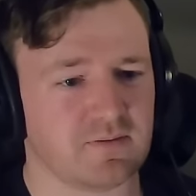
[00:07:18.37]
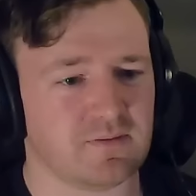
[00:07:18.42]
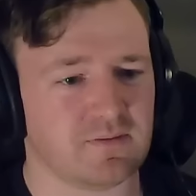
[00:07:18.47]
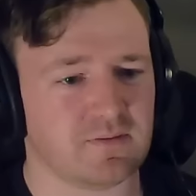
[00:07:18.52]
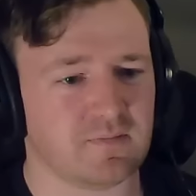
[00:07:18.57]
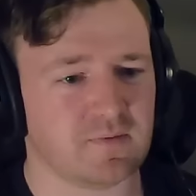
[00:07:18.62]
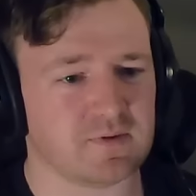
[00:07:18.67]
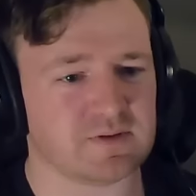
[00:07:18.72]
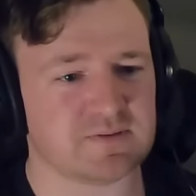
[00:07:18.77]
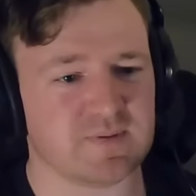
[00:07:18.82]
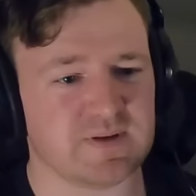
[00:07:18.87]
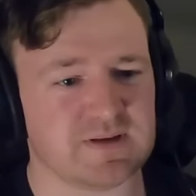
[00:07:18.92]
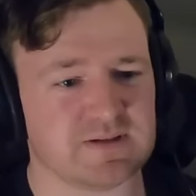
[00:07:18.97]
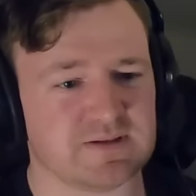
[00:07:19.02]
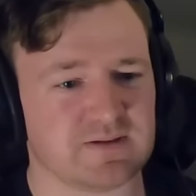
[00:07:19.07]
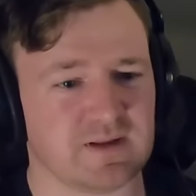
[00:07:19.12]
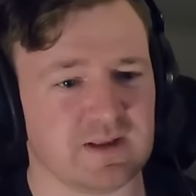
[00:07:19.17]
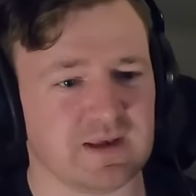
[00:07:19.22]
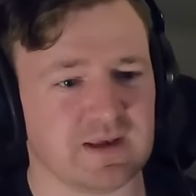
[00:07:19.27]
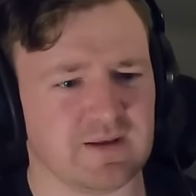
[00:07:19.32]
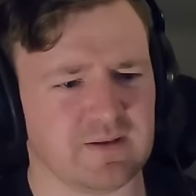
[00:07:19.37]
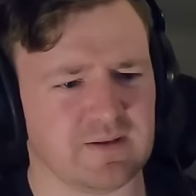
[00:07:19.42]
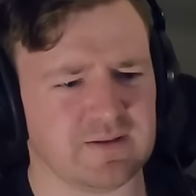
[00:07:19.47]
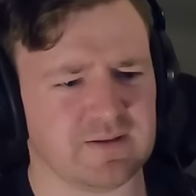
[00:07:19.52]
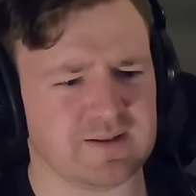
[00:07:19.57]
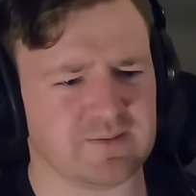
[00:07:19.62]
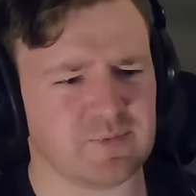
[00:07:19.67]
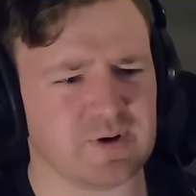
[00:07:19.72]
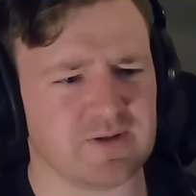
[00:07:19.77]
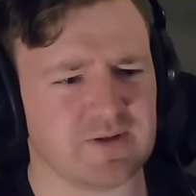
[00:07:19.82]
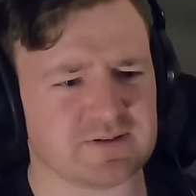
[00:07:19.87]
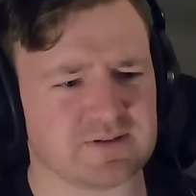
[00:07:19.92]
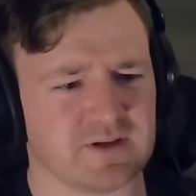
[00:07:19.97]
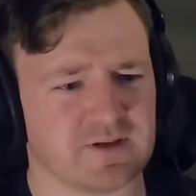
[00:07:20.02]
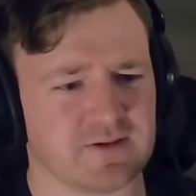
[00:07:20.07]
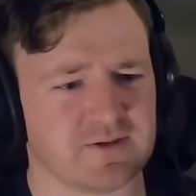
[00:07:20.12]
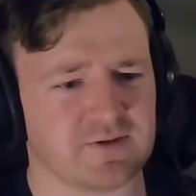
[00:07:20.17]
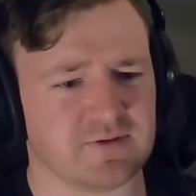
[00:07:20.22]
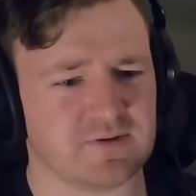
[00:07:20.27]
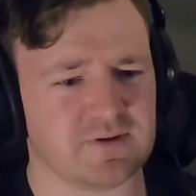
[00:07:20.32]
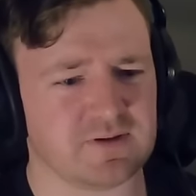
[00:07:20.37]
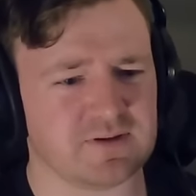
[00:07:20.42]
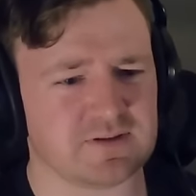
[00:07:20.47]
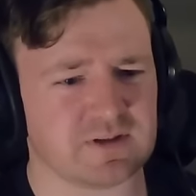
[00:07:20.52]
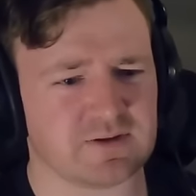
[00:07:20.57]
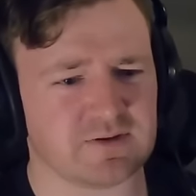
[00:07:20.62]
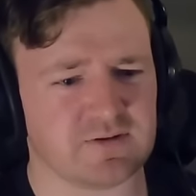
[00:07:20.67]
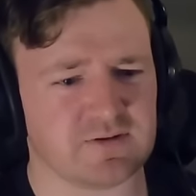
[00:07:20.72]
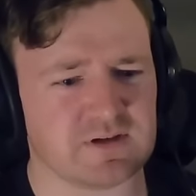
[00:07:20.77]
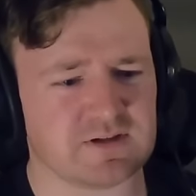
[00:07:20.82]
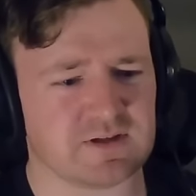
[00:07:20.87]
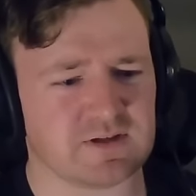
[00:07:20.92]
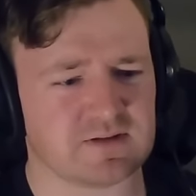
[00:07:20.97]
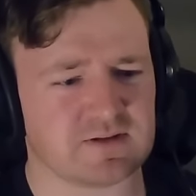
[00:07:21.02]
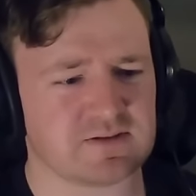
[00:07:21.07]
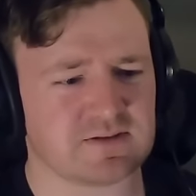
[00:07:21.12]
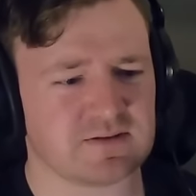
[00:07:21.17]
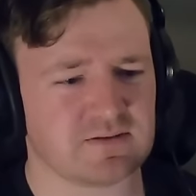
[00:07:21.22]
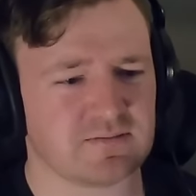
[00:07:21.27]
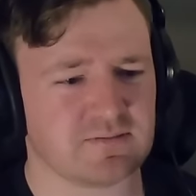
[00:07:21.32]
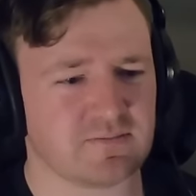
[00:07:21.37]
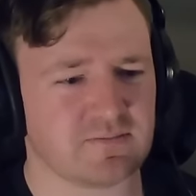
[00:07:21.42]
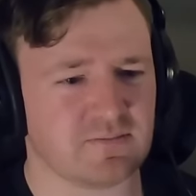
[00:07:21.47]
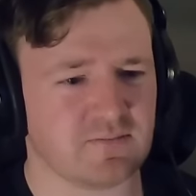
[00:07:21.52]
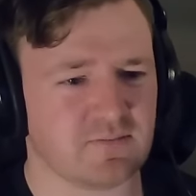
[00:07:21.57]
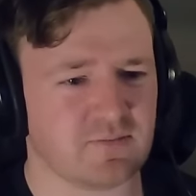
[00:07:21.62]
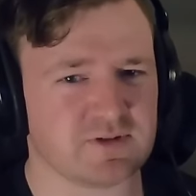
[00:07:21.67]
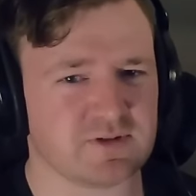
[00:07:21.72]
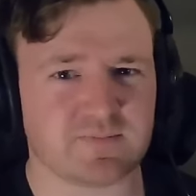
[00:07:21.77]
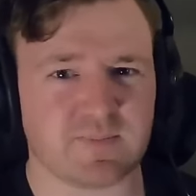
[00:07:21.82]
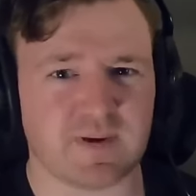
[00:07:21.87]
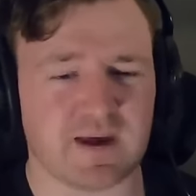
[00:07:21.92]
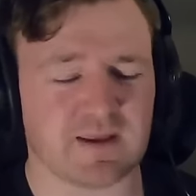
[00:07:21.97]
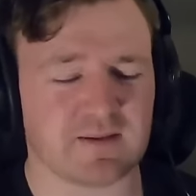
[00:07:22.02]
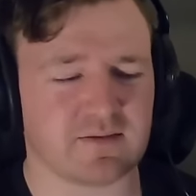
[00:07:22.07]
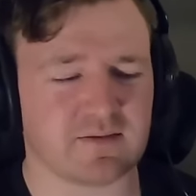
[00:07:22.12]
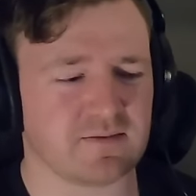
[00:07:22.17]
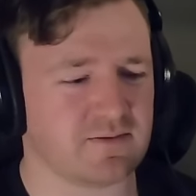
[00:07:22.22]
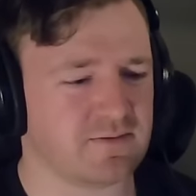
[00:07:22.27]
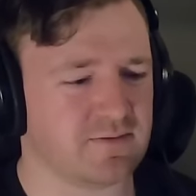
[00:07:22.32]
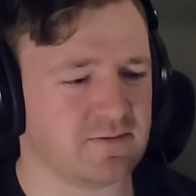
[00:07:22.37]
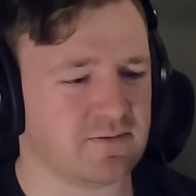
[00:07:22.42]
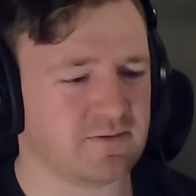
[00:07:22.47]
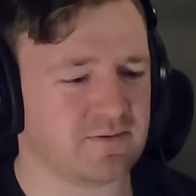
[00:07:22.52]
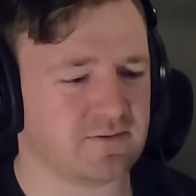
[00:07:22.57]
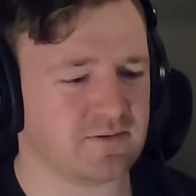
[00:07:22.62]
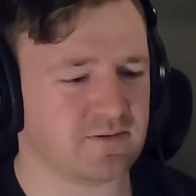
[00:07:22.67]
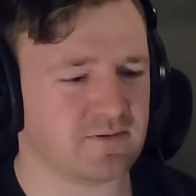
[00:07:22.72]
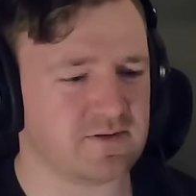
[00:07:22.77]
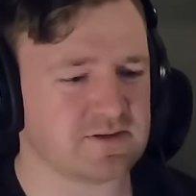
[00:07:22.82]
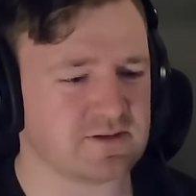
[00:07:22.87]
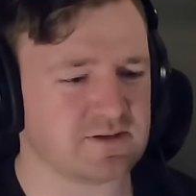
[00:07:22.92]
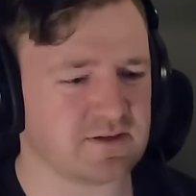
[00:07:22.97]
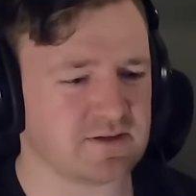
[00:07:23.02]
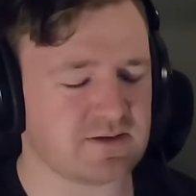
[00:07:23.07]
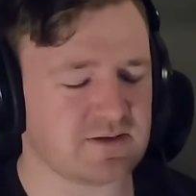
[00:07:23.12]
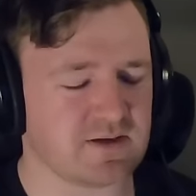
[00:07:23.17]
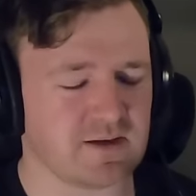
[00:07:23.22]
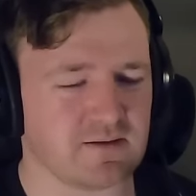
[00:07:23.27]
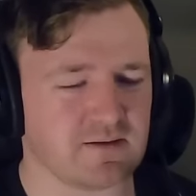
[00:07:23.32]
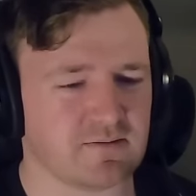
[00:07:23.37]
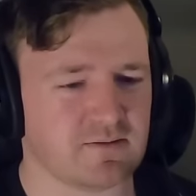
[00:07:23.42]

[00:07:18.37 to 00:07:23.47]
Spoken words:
which means it's like 30. Is it 36? With math, 36. Yeah.